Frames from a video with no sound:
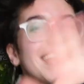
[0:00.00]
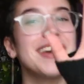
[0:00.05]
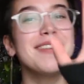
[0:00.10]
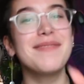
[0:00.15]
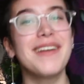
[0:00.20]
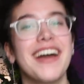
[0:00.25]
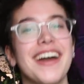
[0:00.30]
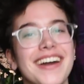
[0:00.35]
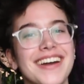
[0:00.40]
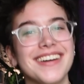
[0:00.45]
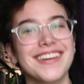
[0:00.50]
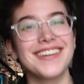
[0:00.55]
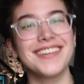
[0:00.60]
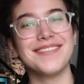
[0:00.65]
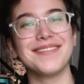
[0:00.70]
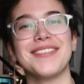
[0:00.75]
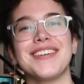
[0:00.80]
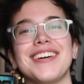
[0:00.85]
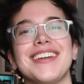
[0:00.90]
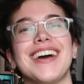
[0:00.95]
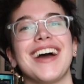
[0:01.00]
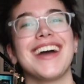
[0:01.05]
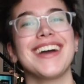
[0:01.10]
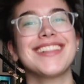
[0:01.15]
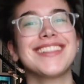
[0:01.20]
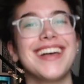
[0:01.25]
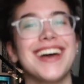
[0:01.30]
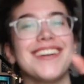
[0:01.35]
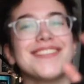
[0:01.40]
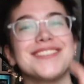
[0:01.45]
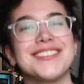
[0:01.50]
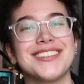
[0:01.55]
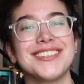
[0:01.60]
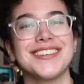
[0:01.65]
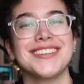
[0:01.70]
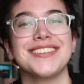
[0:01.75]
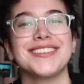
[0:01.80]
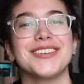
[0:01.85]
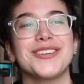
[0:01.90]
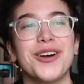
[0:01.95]
came back, but I
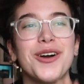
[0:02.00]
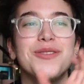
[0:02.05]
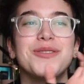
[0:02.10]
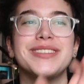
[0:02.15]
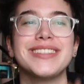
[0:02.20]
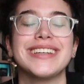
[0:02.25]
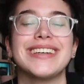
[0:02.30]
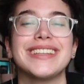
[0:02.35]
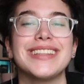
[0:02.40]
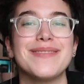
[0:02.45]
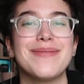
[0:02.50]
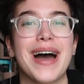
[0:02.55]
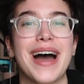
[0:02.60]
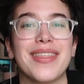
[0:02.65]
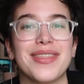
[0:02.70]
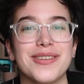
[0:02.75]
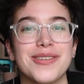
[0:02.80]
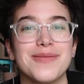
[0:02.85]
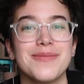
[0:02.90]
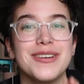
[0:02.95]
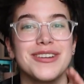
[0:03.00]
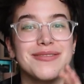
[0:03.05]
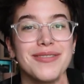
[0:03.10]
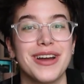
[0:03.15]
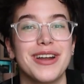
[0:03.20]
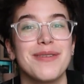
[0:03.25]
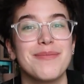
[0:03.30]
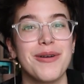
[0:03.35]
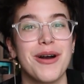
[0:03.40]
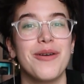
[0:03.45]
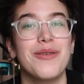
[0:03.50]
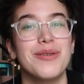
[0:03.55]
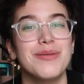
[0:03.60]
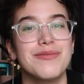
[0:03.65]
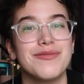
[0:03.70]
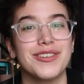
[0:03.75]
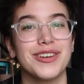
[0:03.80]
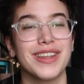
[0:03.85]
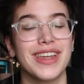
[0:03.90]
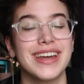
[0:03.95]
left to go sit in the bathroom and write a
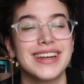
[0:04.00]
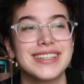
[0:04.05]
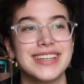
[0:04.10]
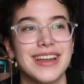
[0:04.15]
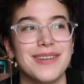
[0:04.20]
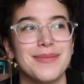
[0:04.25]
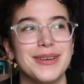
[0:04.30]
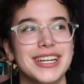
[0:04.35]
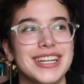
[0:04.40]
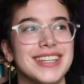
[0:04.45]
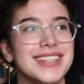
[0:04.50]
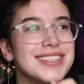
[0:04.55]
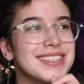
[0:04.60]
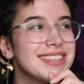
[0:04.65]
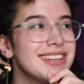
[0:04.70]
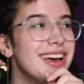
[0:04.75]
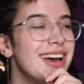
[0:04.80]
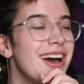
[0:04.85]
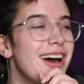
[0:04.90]
poem for like 10 minutes.